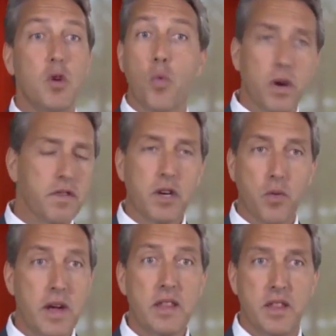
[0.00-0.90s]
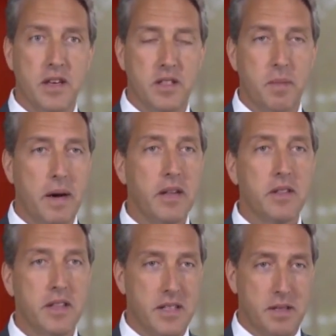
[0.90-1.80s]
One of the great things
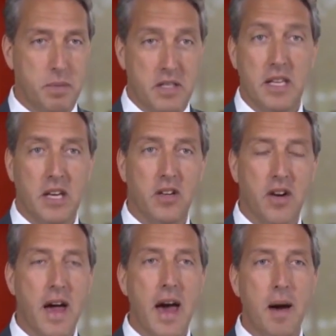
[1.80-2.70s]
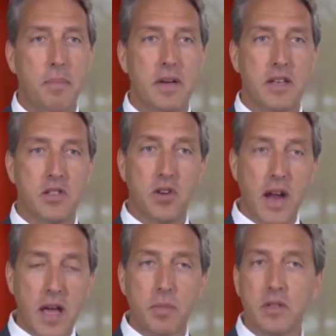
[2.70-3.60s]
about this particular app is
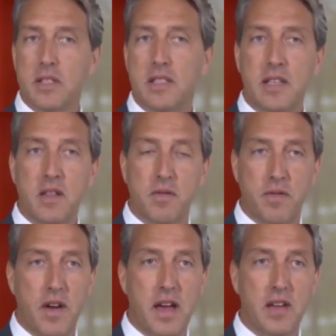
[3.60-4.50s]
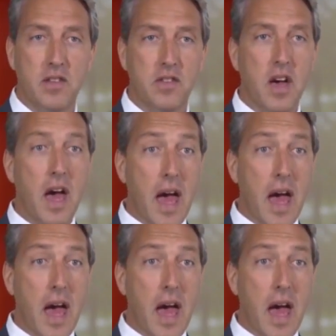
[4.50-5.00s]
you're able to see the veins